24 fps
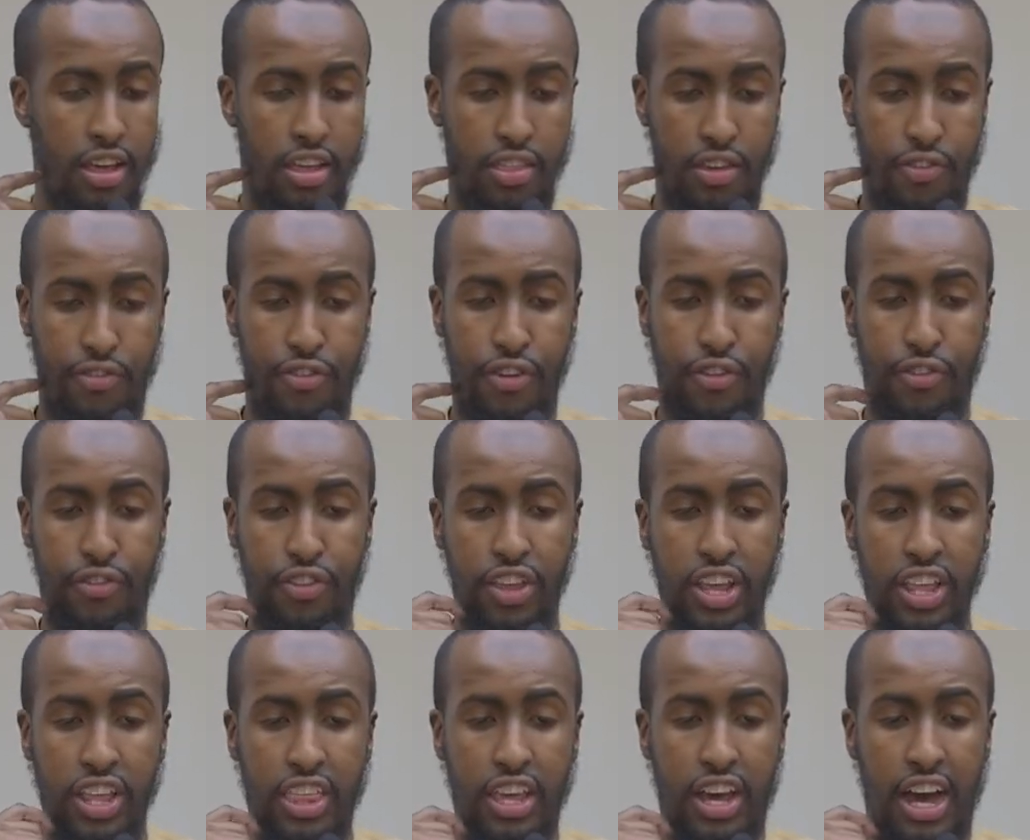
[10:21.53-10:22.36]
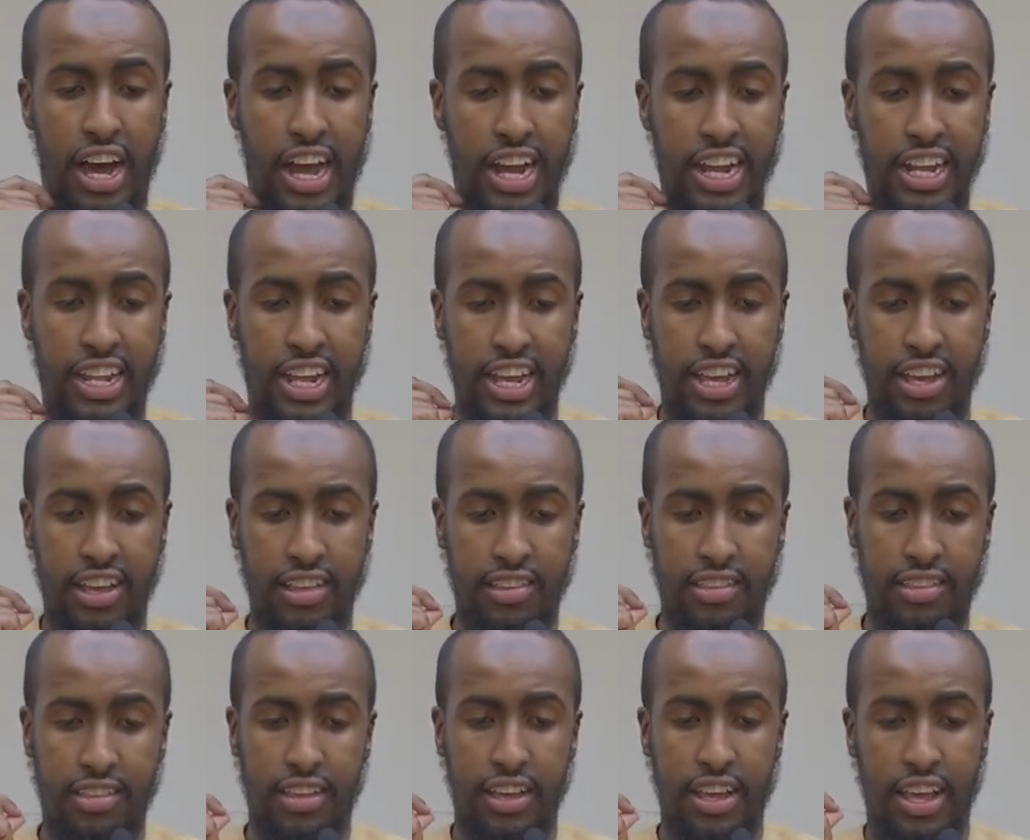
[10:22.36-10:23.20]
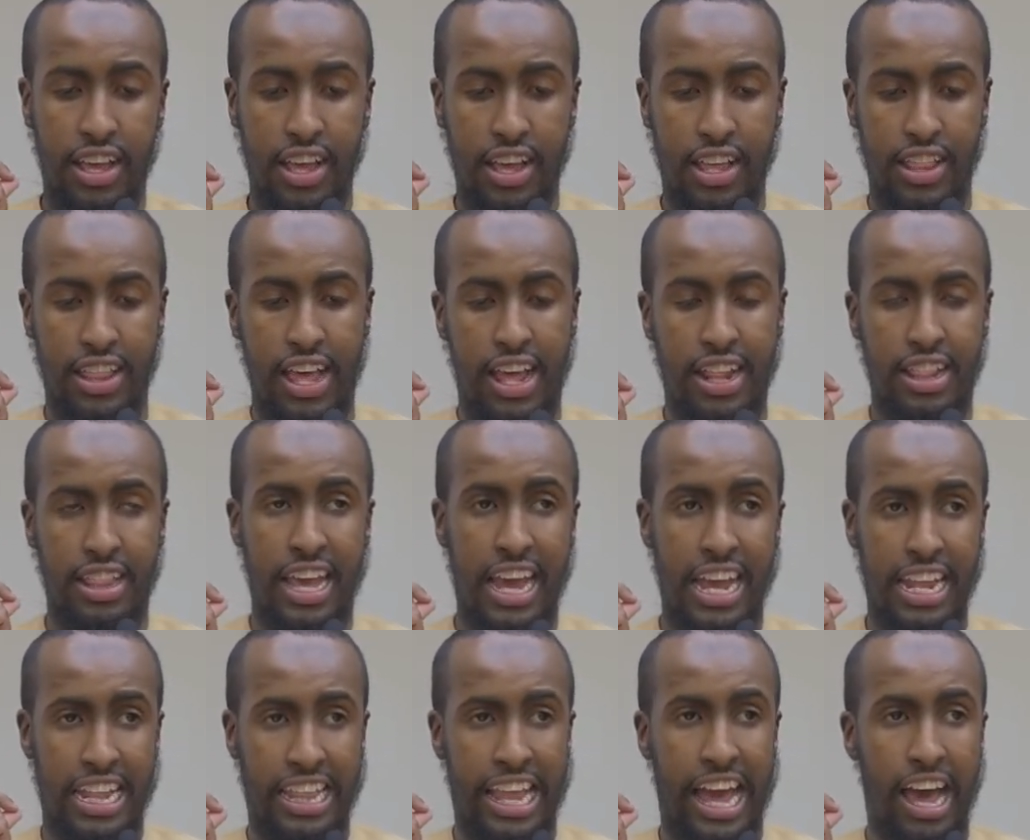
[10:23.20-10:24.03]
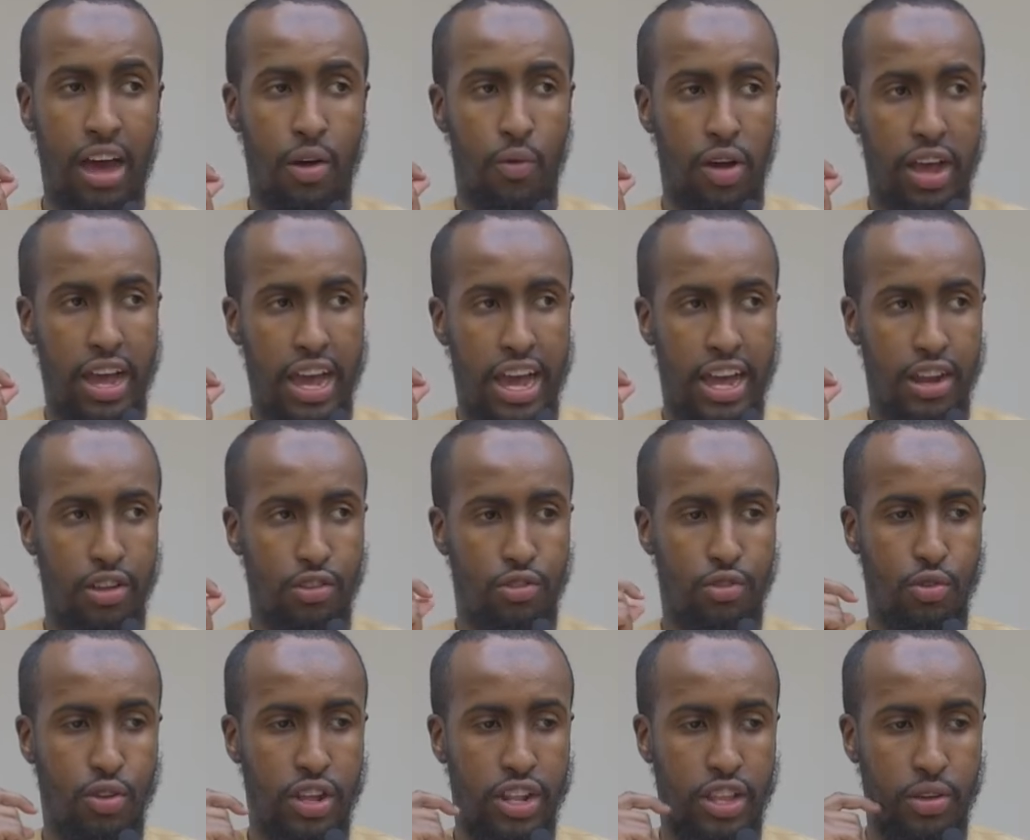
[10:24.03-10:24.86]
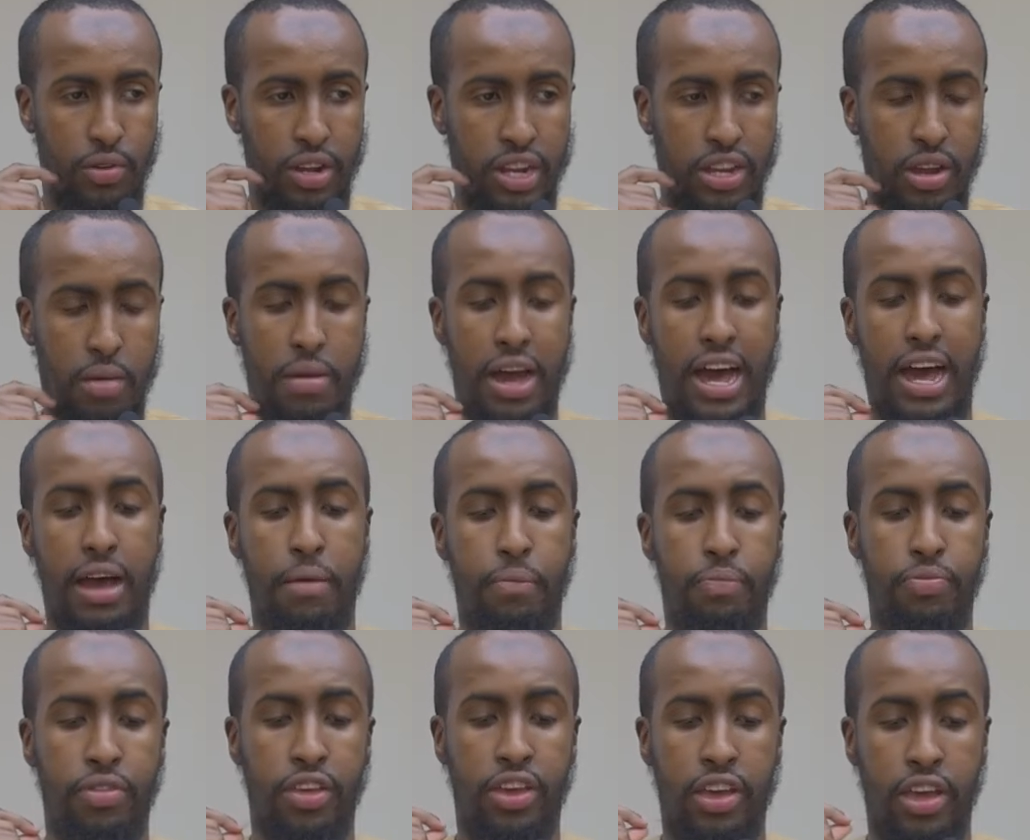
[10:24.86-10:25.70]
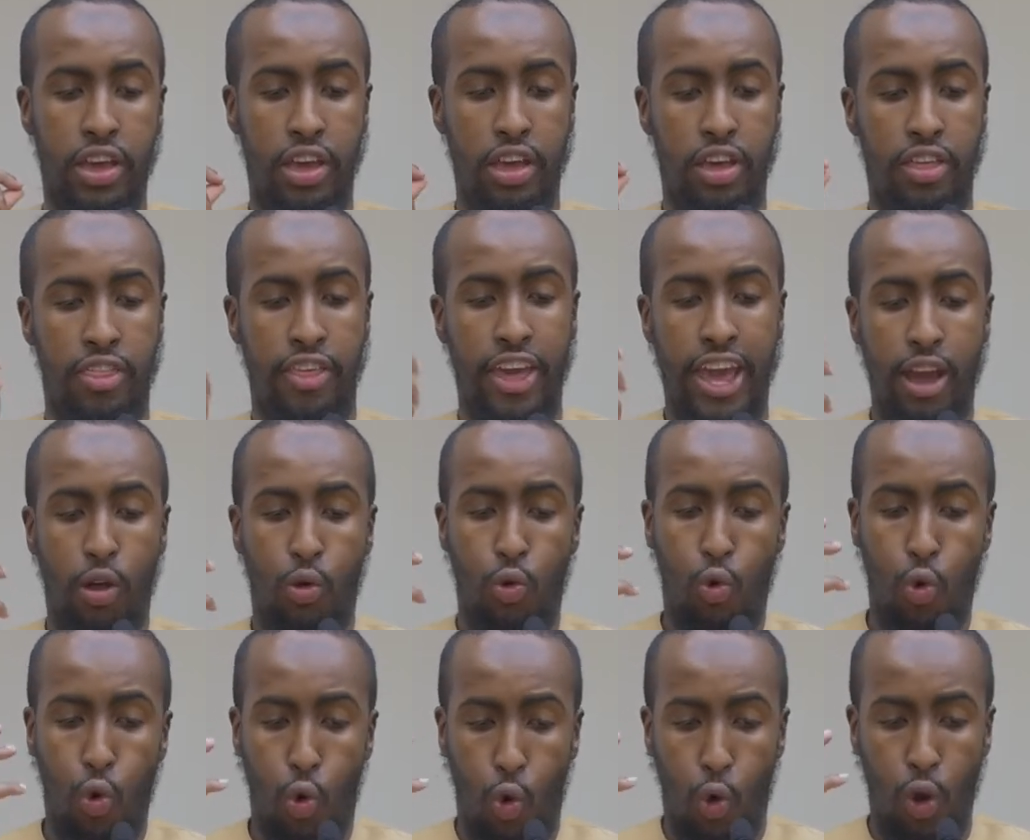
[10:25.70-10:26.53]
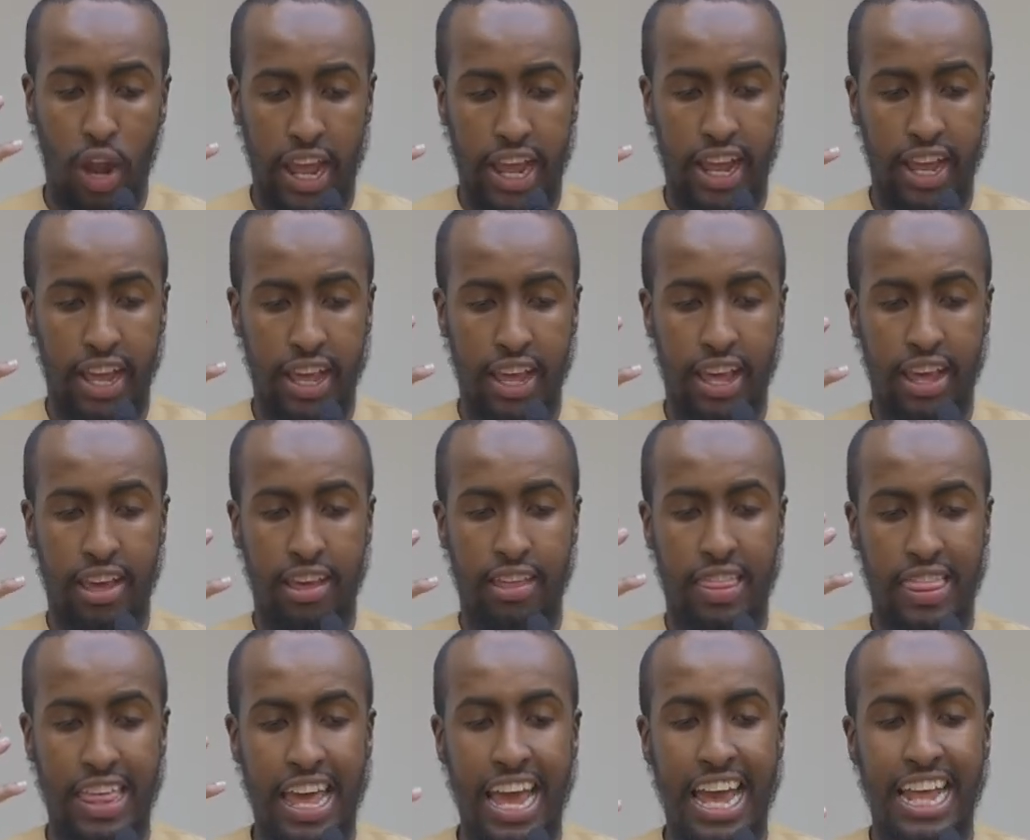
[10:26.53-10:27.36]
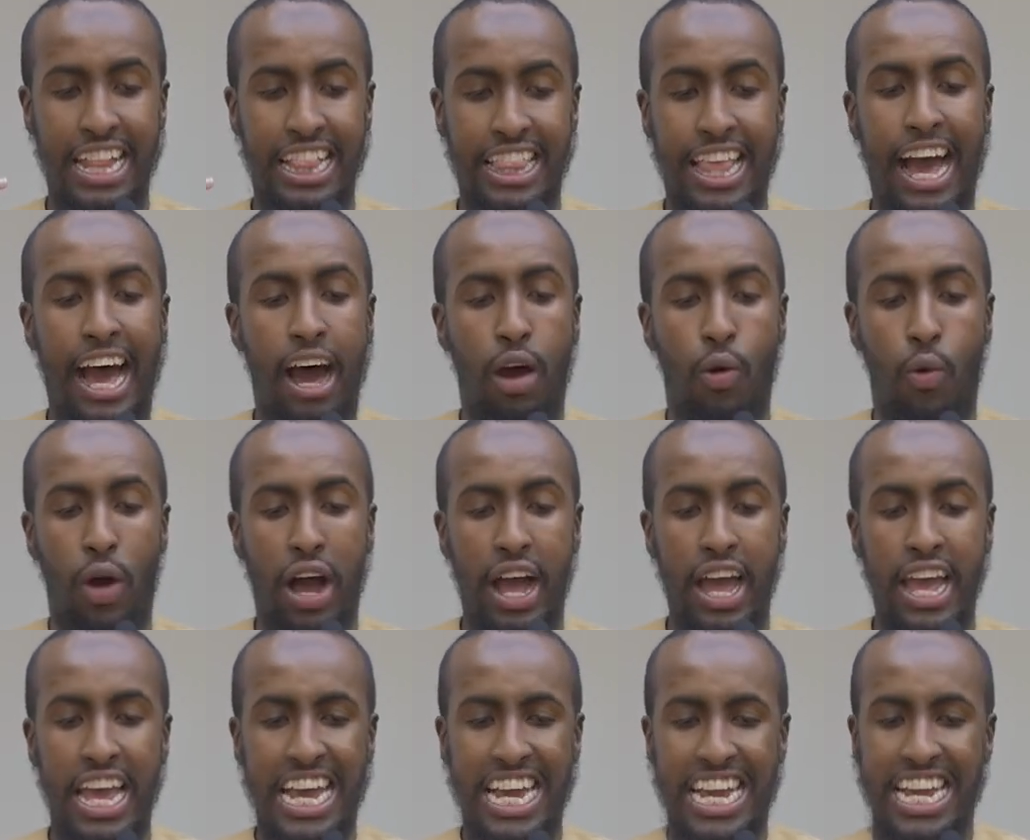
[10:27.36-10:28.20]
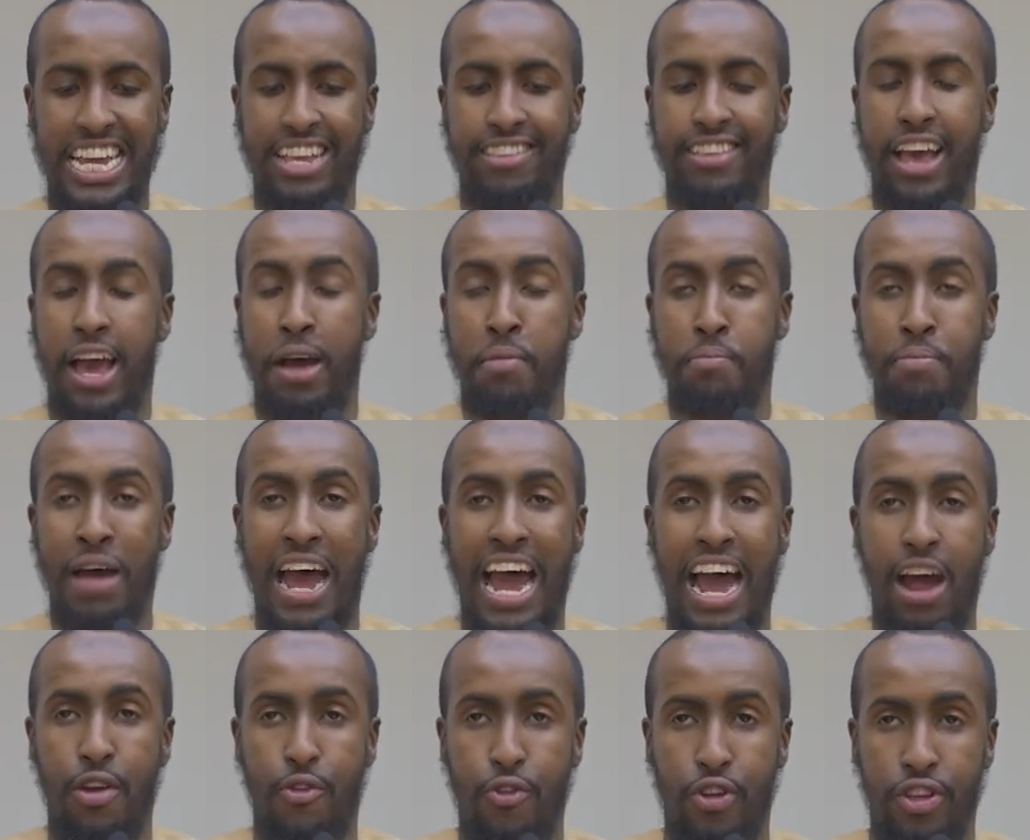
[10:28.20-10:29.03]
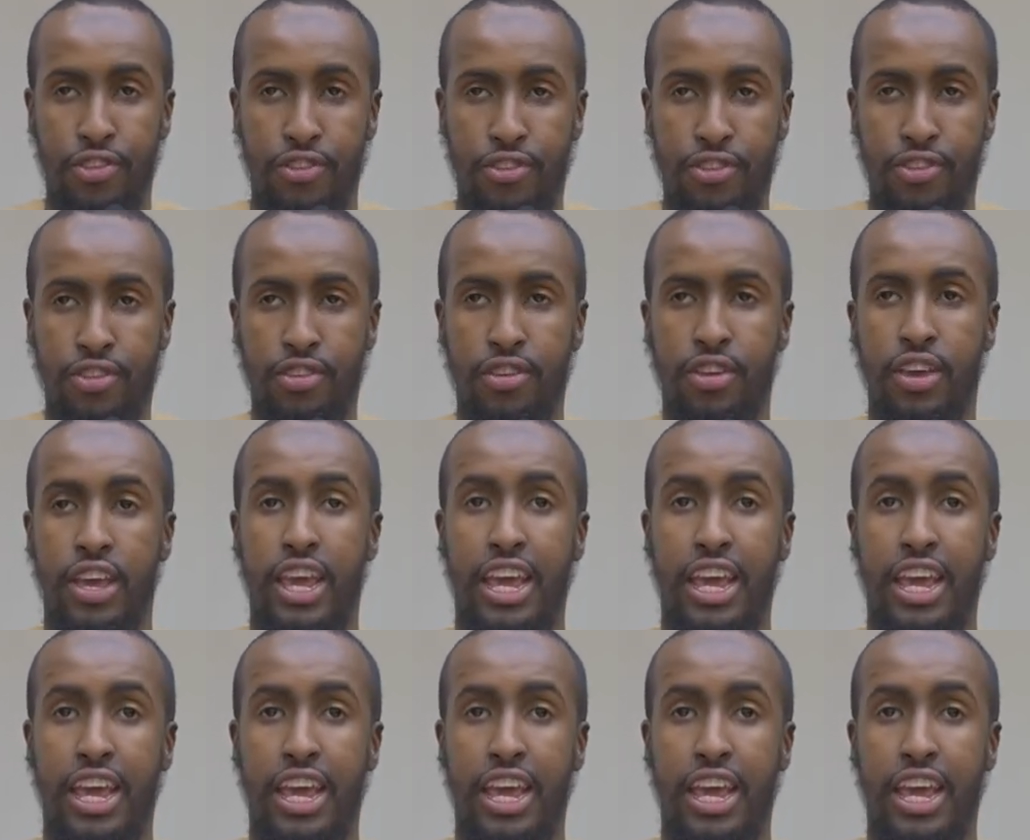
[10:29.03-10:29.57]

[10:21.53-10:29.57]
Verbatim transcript: The 15th qaida is that their da'wah, Ahlul Sunnah wal Jama'ah, their calling, their da'wah is apparent.